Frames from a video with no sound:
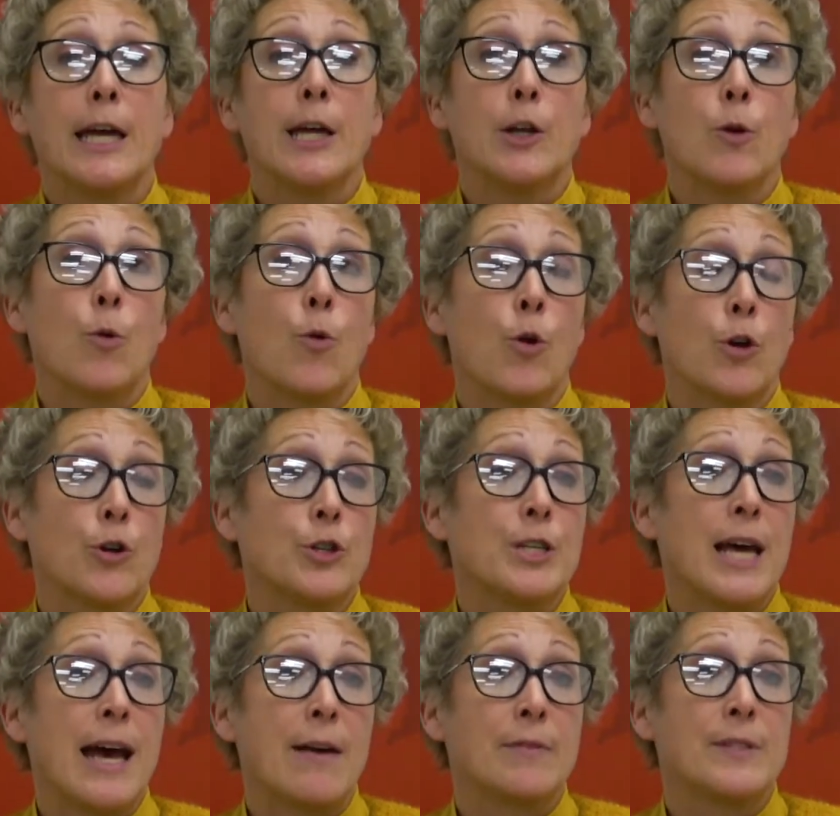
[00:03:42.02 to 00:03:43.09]
in order
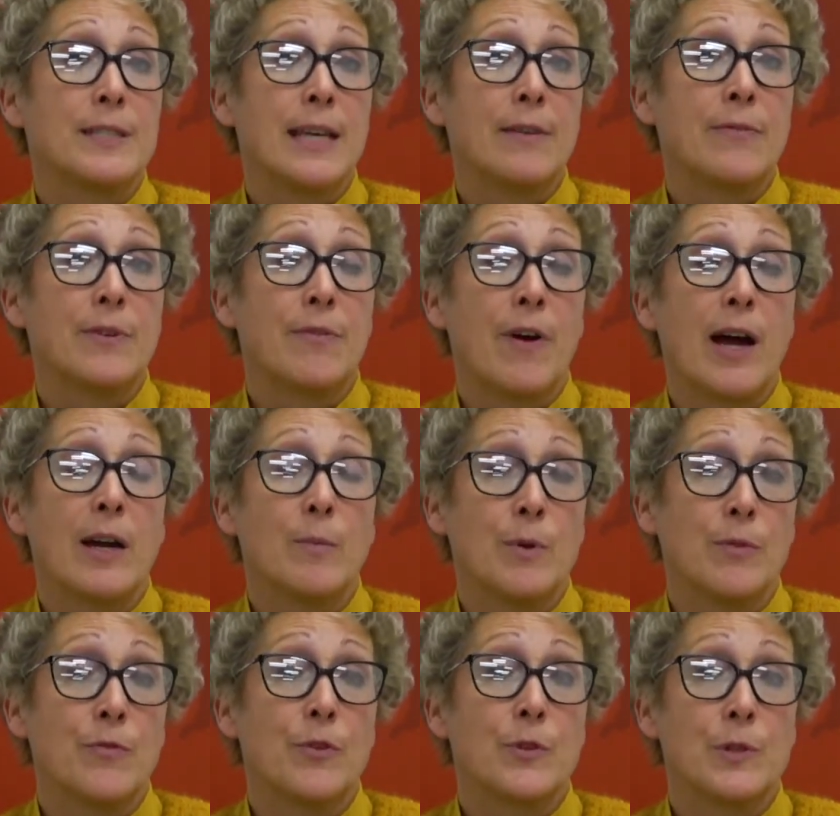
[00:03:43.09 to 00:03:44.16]
to have a safe
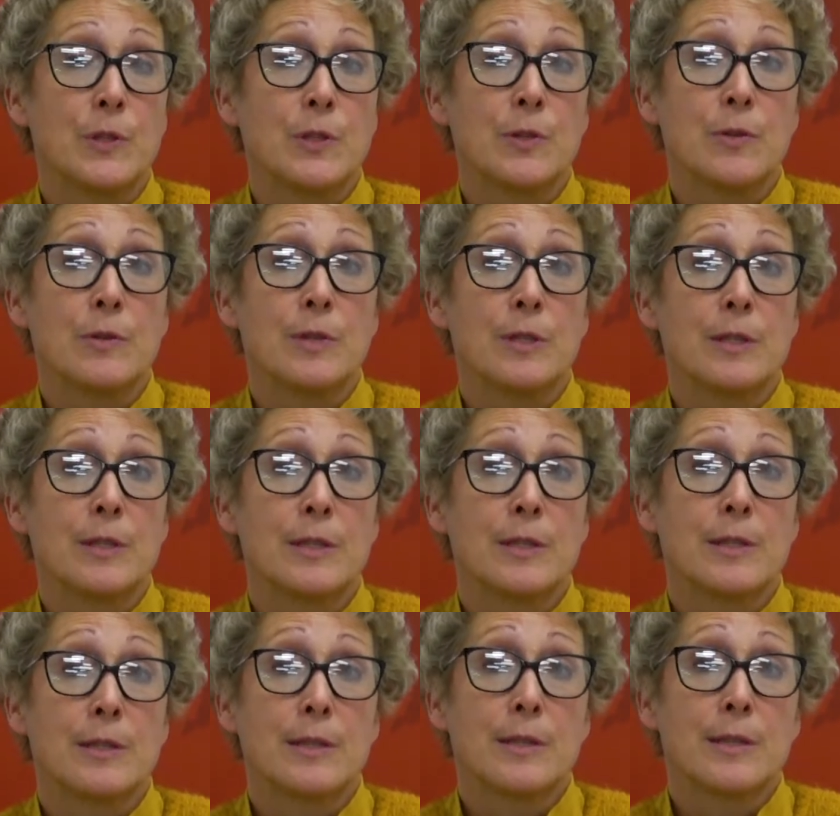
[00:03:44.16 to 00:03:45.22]
environment for the students.